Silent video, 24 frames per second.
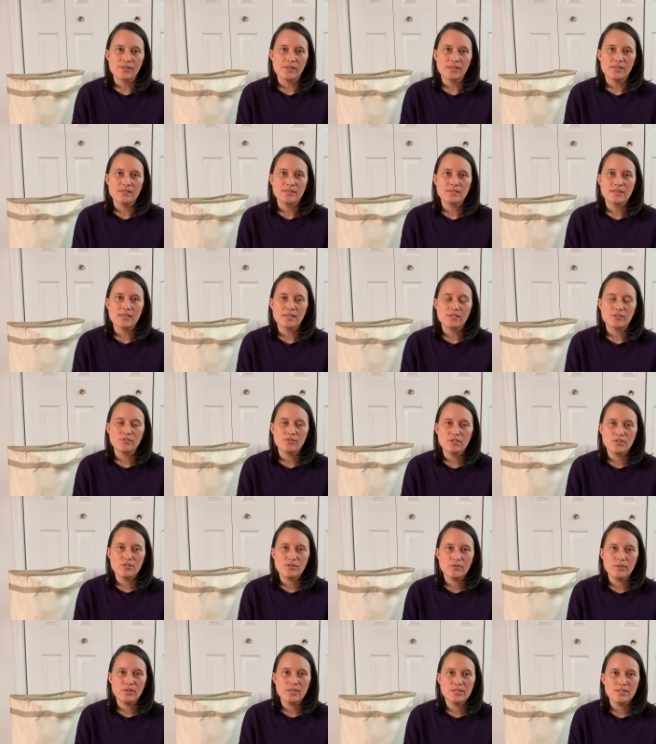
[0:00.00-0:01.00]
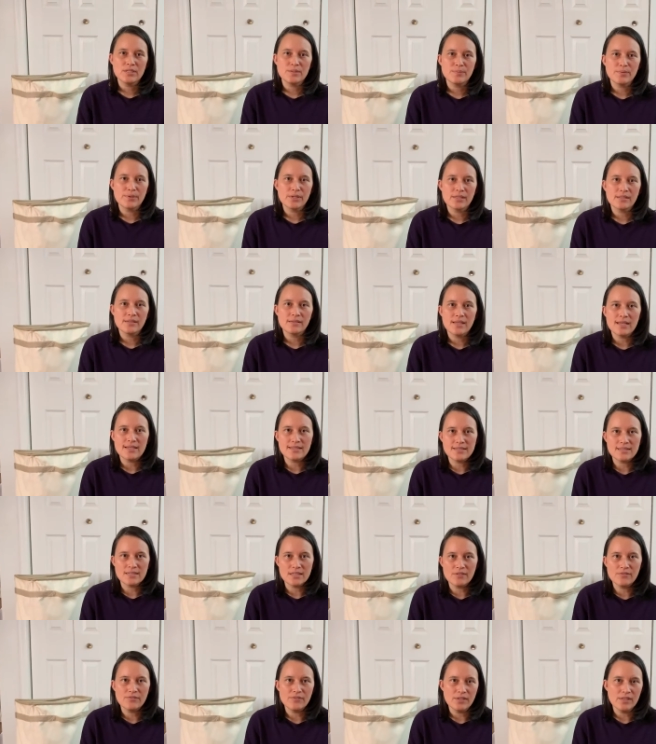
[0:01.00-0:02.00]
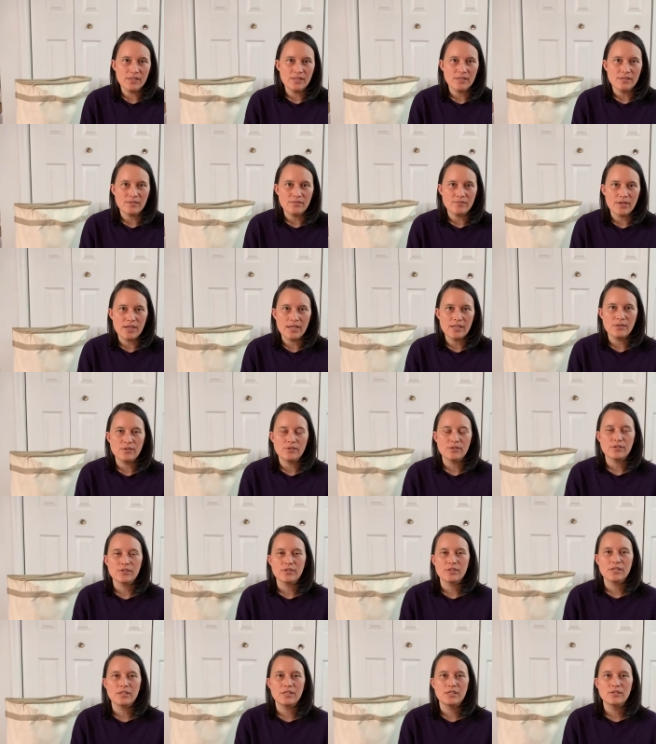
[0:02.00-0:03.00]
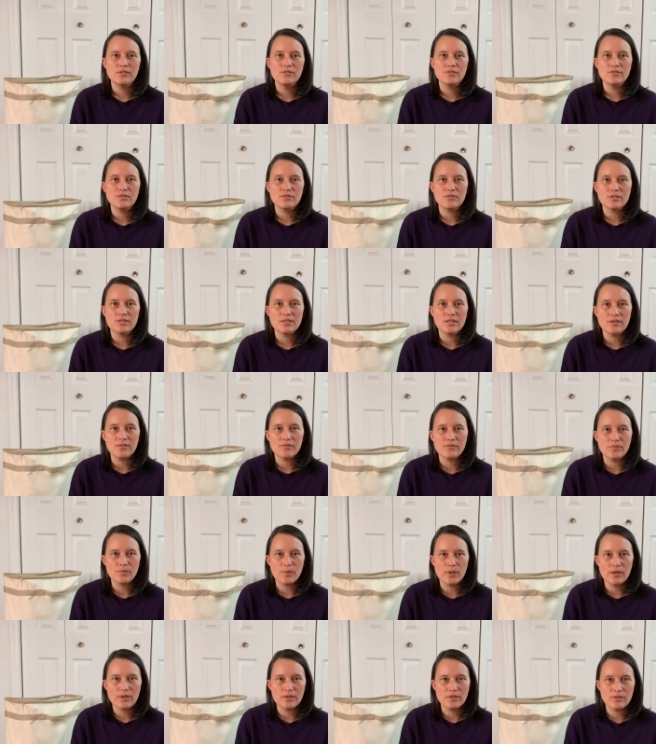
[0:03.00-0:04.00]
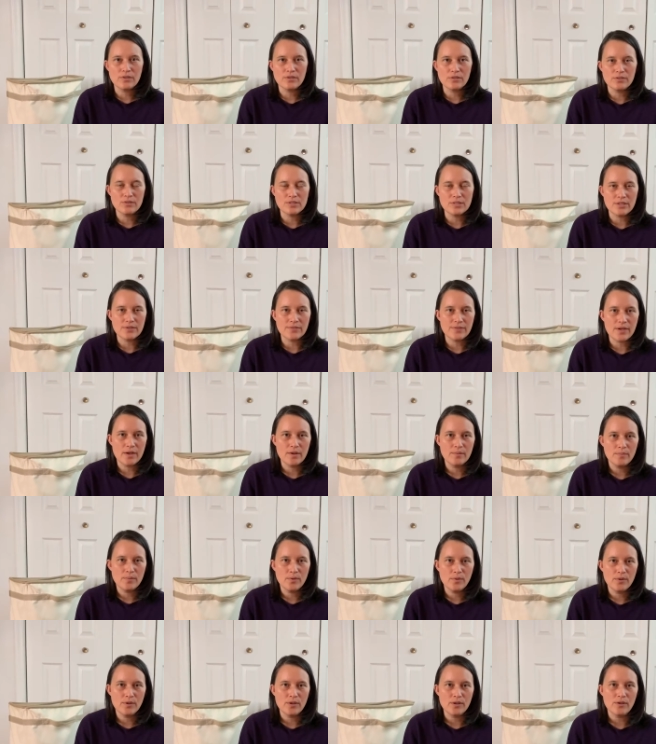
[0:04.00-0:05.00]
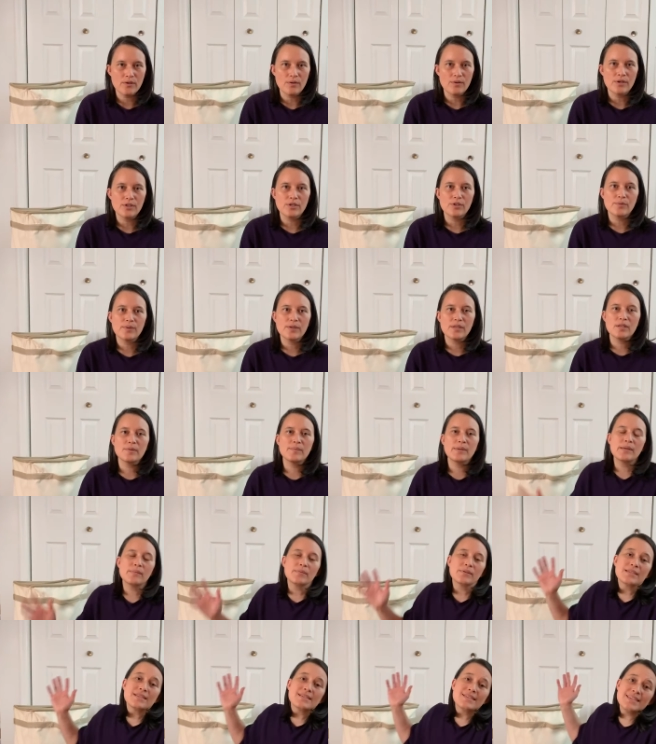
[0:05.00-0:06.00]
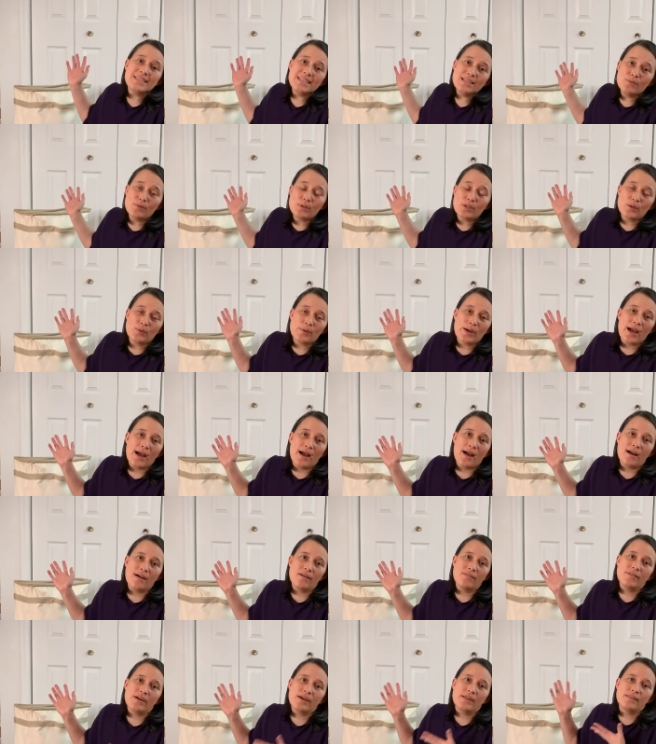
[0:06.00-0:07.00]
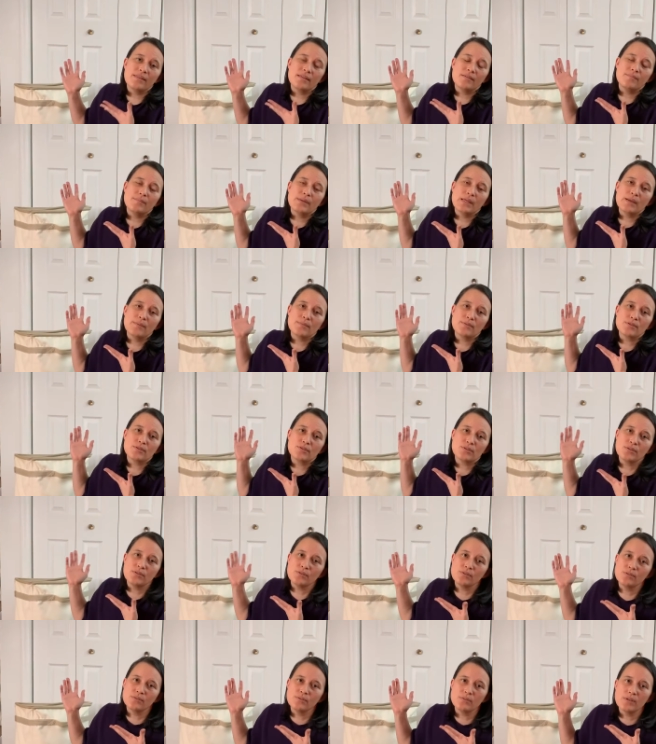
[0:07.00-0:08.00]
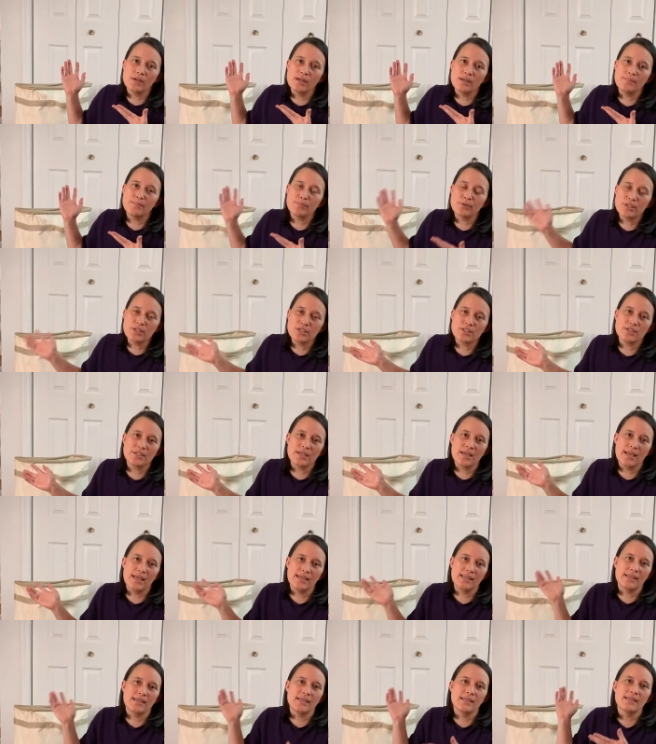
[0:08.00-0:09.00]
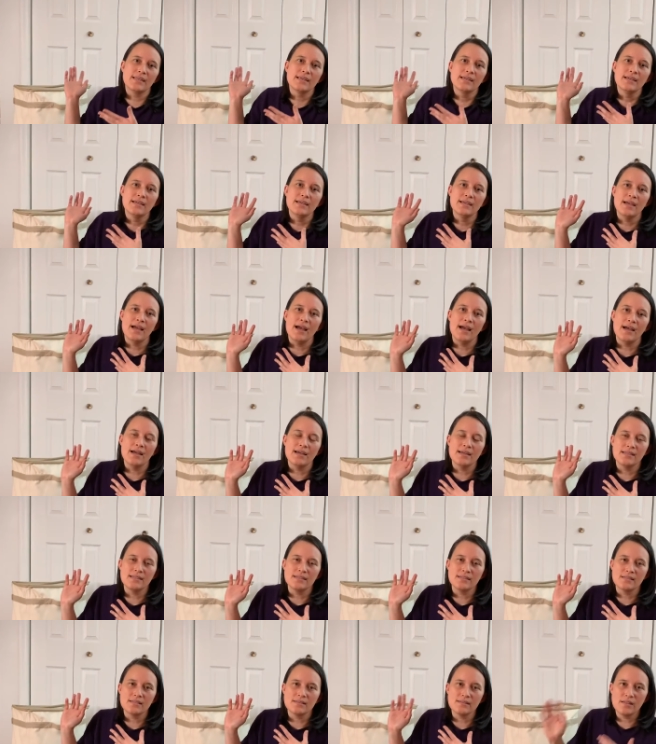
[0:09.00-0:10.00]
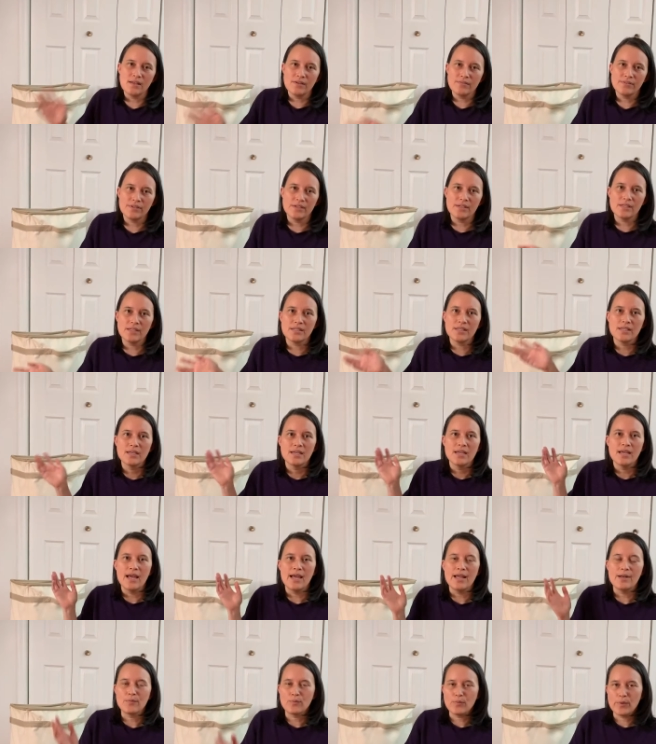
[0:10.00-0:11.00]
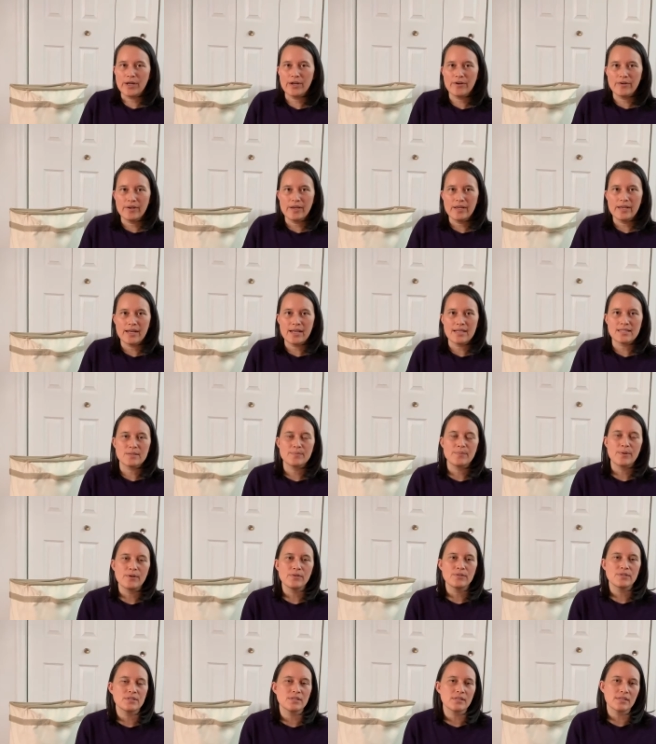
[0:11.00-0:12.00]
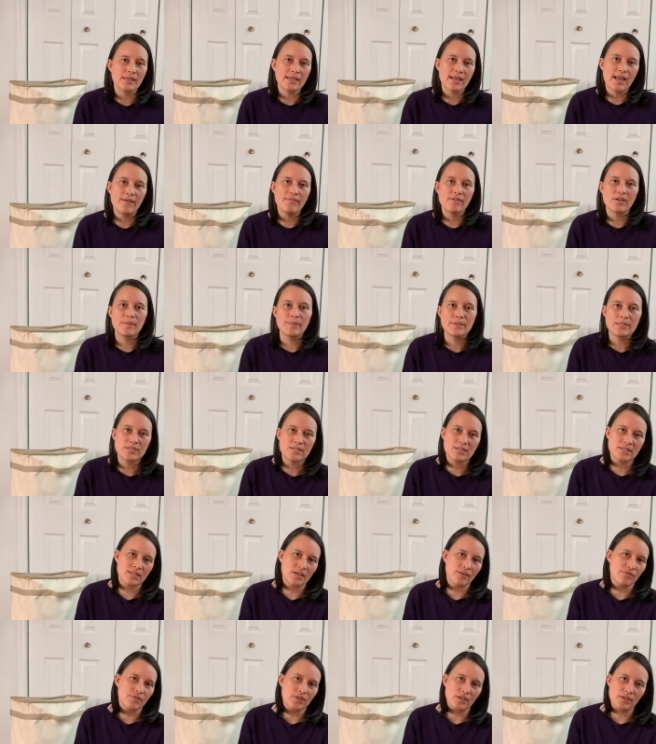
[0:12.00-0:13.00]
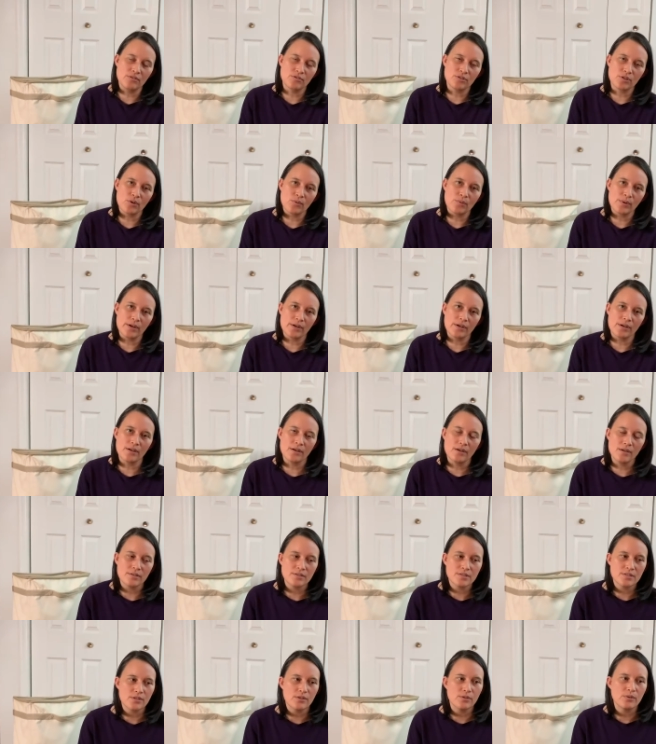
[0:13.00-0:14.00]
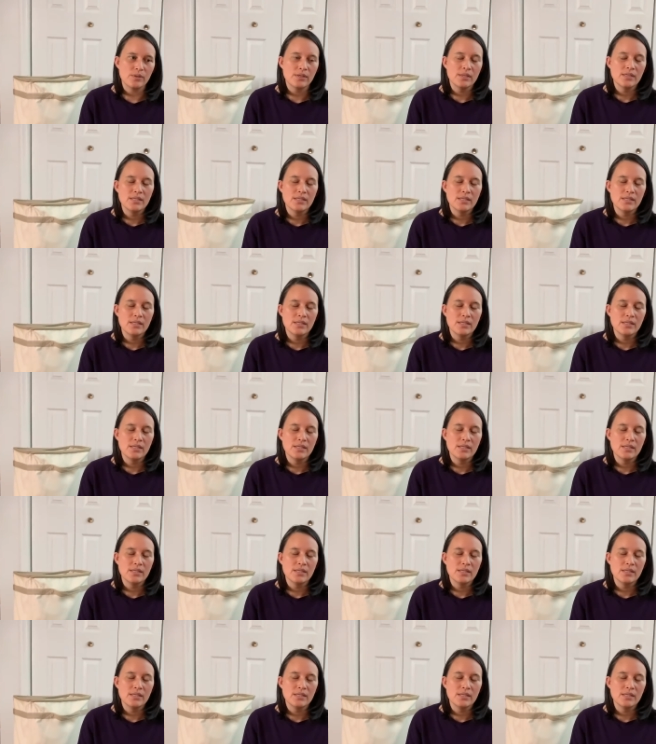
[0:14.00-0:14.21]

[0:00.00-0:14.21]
is like you're just going to bring less stuff in, right? Or you're going to use your stuff, wear your stuff out more, or you're going to be able to see what you have and then be able to appreciate it and love it and wear it, as opposed to like having a bunch of stuff that you don't wear at all. So